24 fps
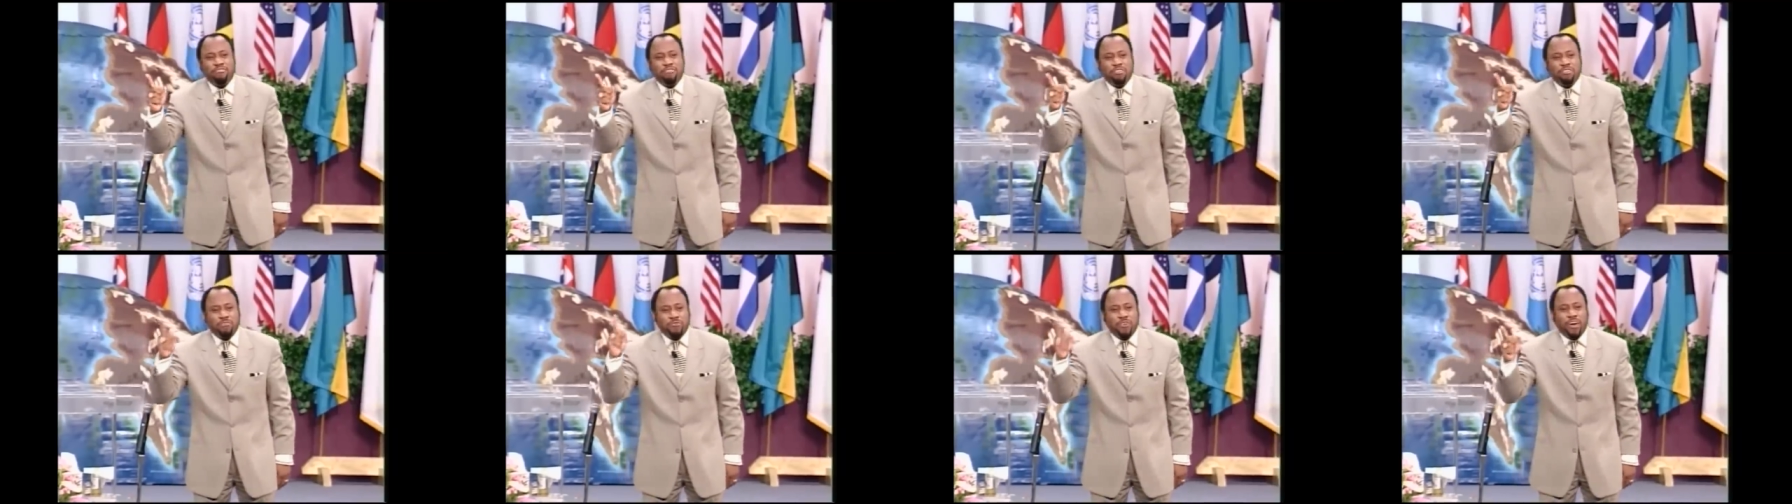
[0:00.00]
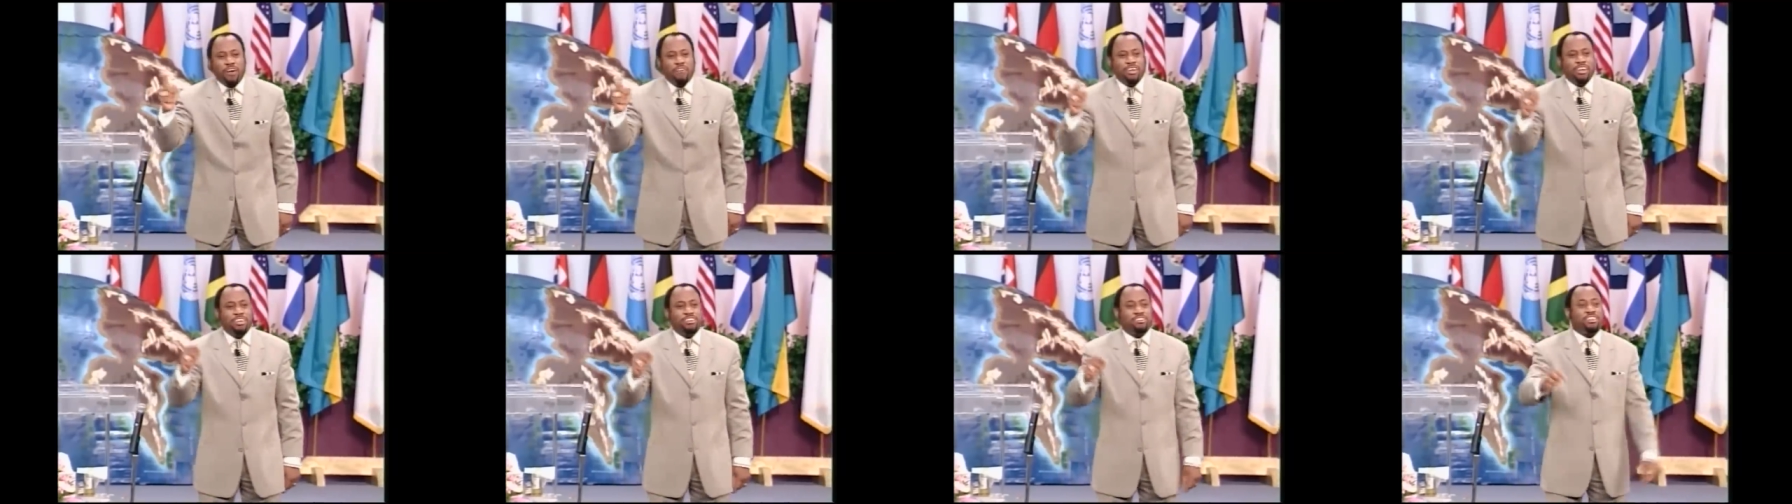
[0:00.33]

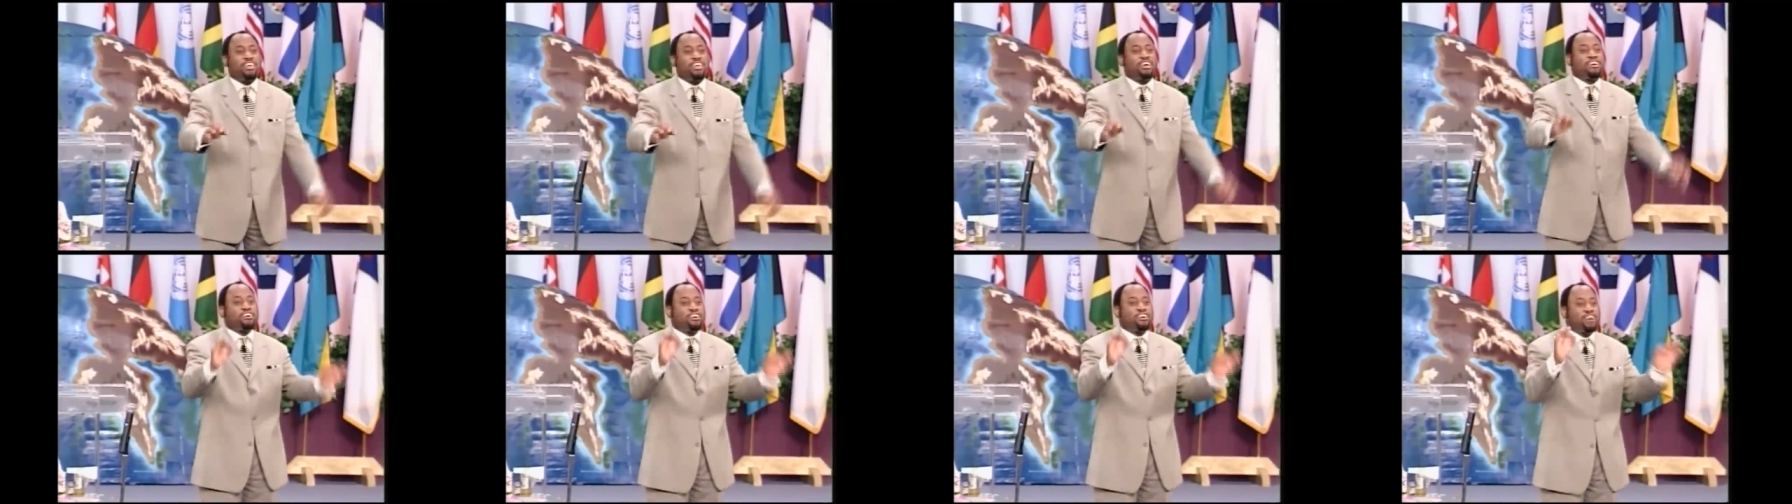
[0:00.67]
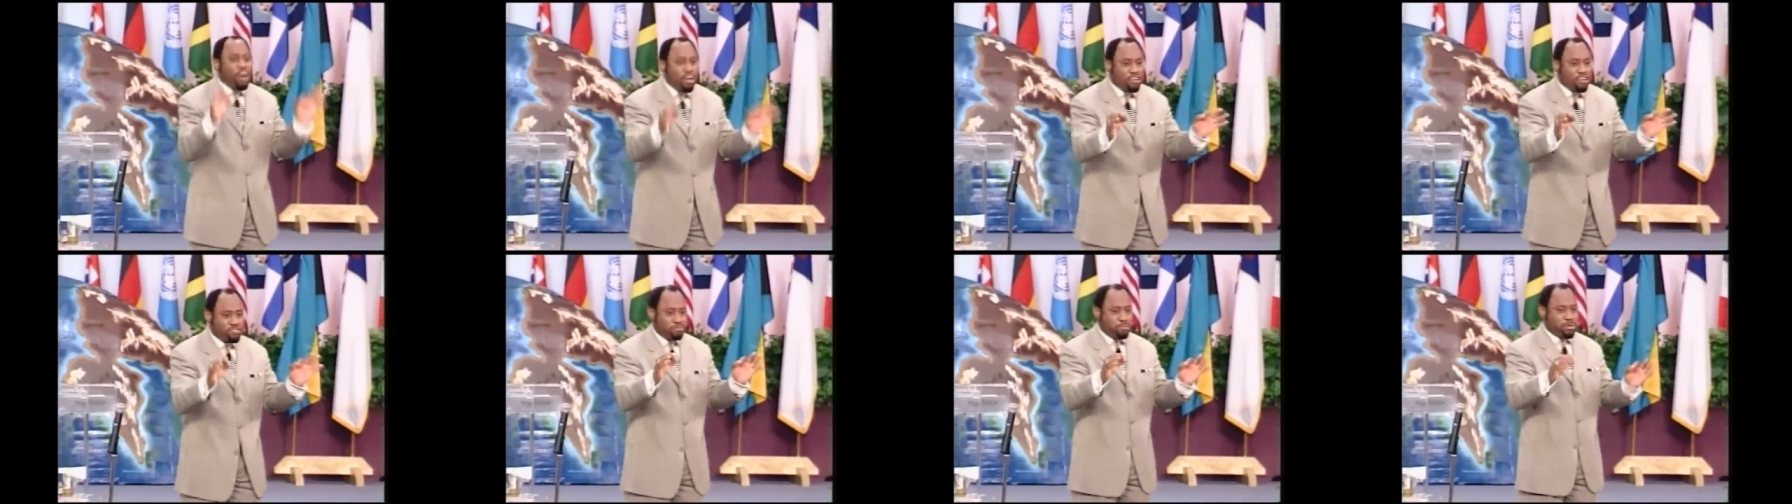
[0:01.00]
referring to the
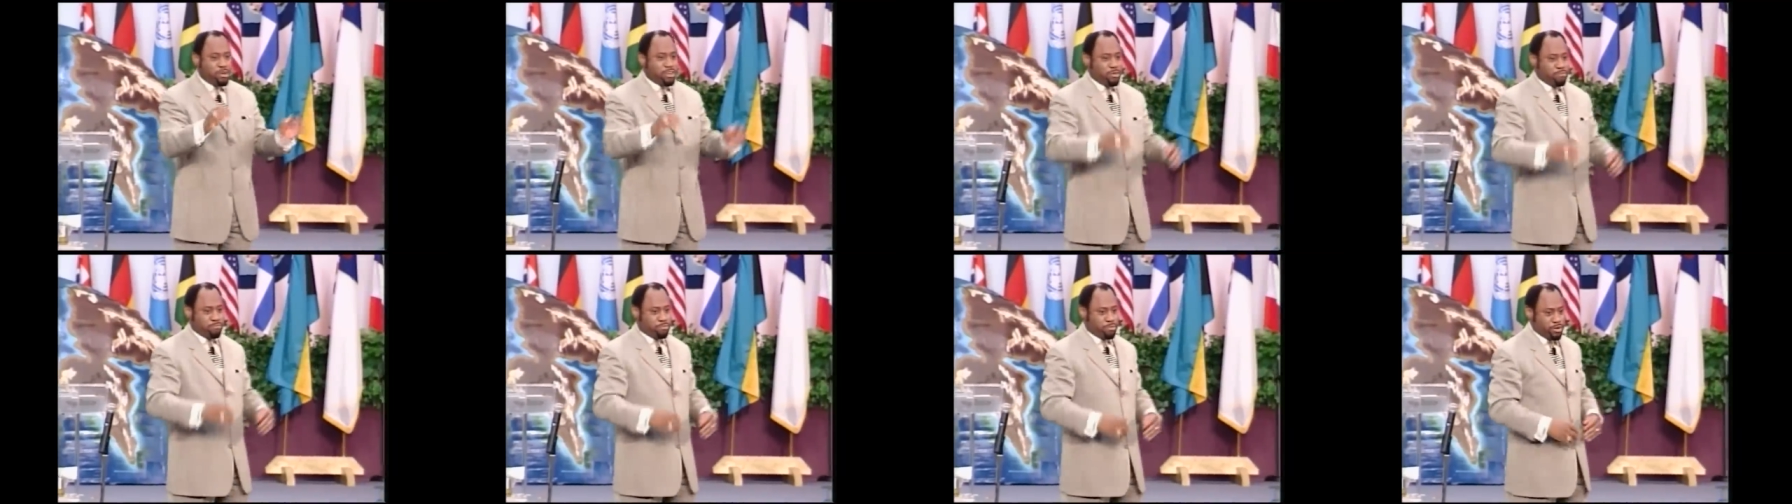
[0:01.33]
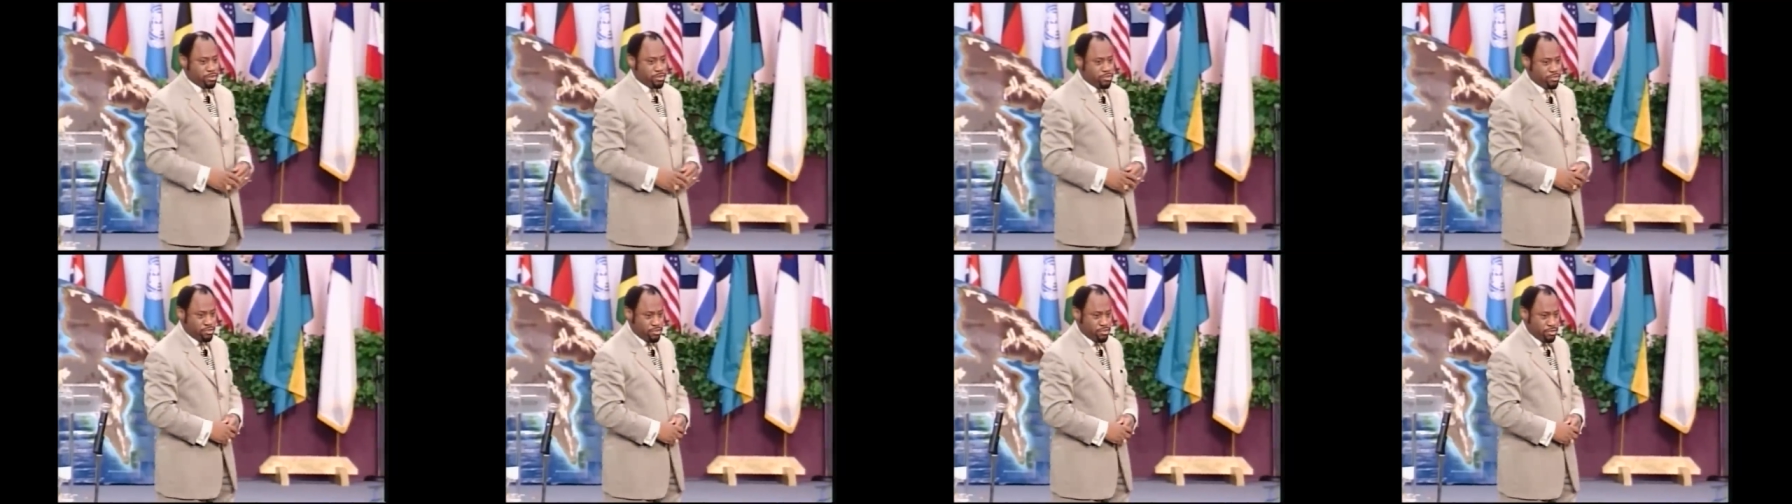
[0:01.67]
gospel he
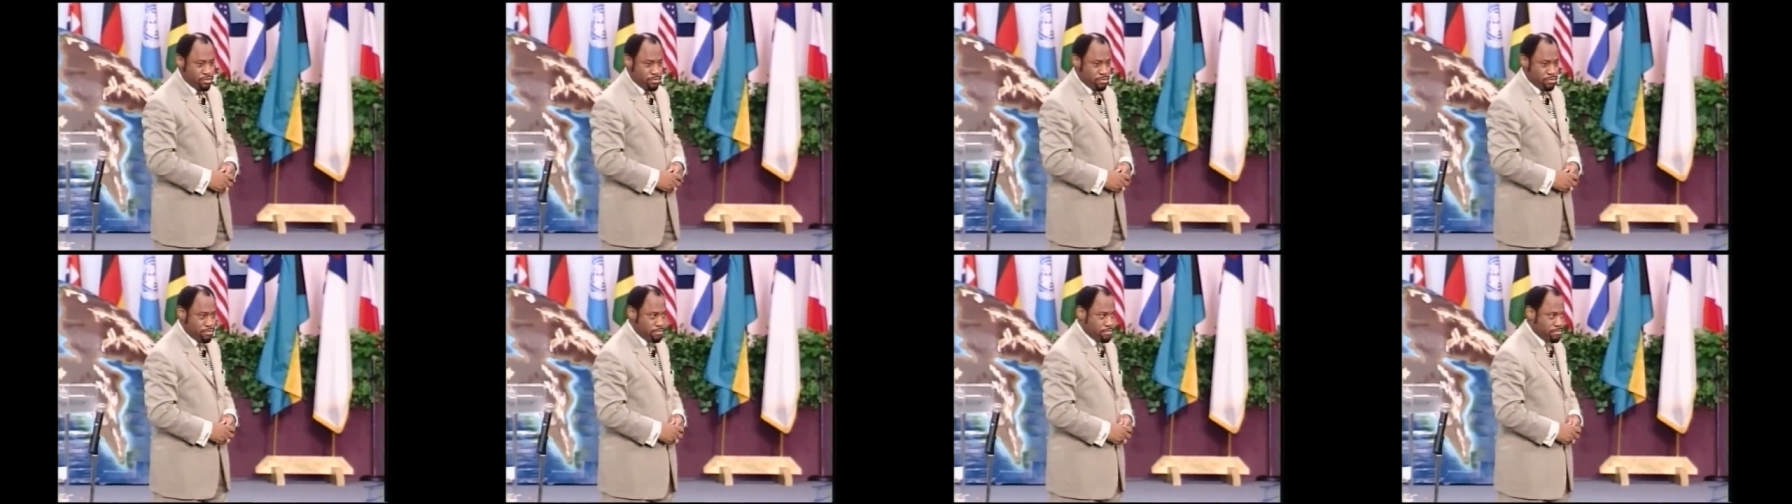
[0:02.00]
preached.